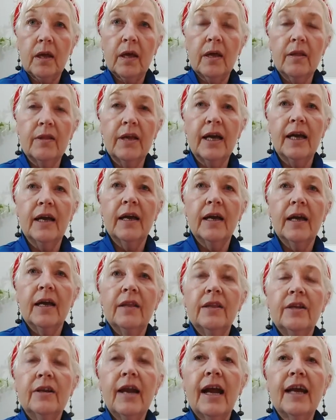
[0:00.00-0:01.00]
that
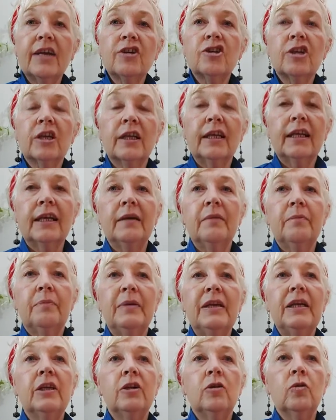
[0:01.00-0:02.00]
they're actually
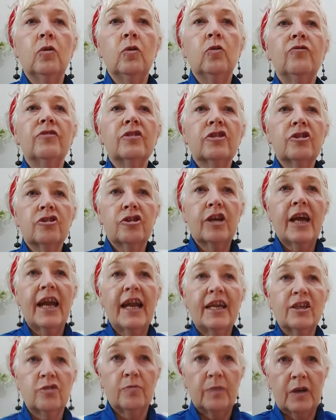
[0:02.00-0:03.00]
being
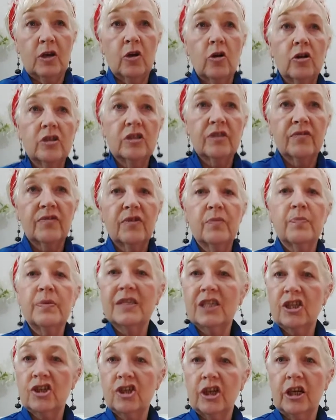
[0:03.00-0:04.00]
overstretched because of the
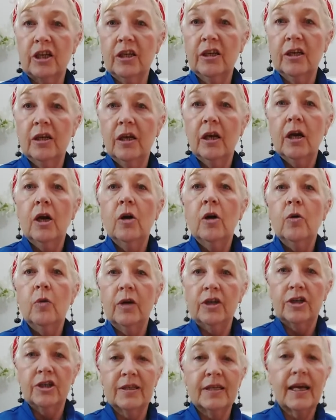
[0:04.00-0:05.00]
position,
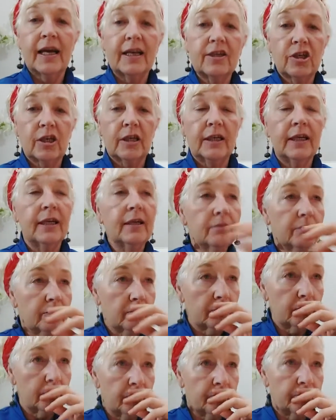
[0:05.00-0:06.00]
which is actually,
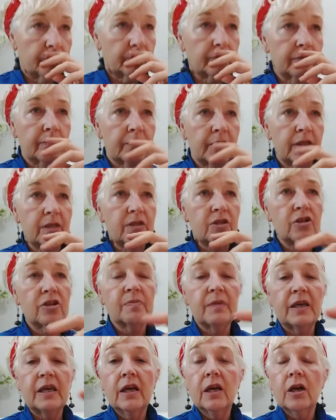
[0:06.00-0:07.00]
excuse
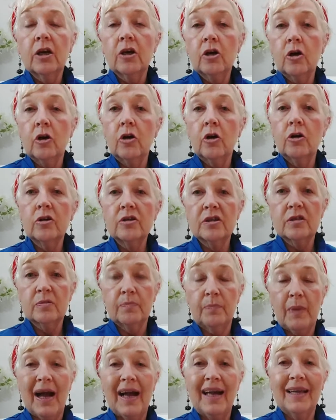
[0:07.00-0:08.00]
me, caused
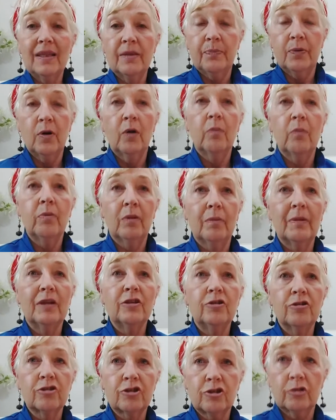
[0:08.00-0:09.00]
by the problem in
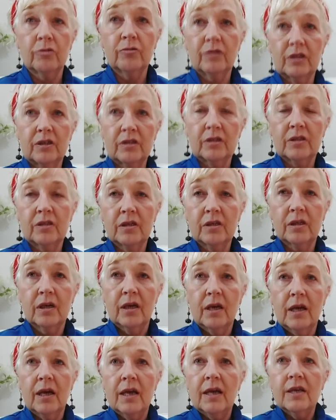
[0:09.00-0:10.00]
your shoulders.
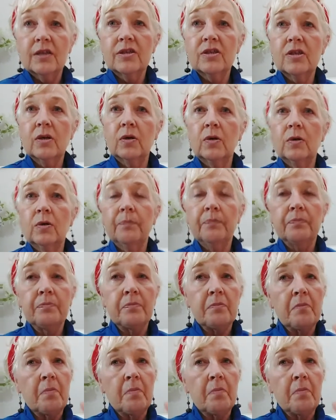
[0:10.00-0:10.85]
So